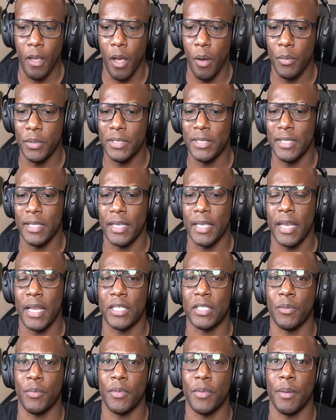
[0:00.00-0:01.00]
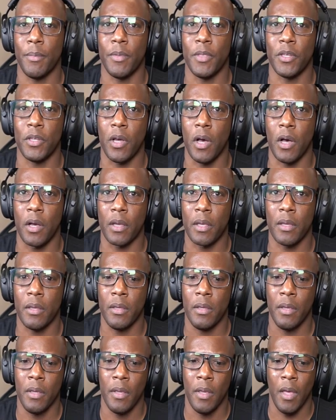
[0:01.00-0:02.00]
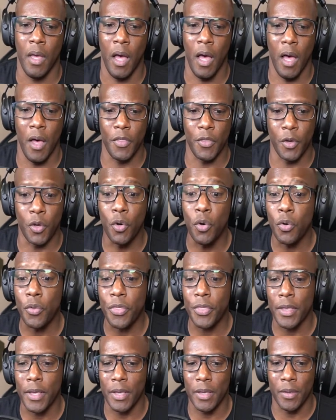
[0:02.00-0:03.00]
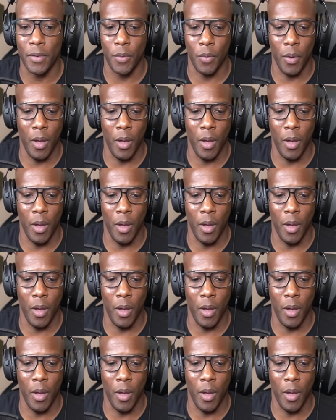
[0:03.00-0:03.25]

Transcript: We see the connection with him and the dog. The cool thing,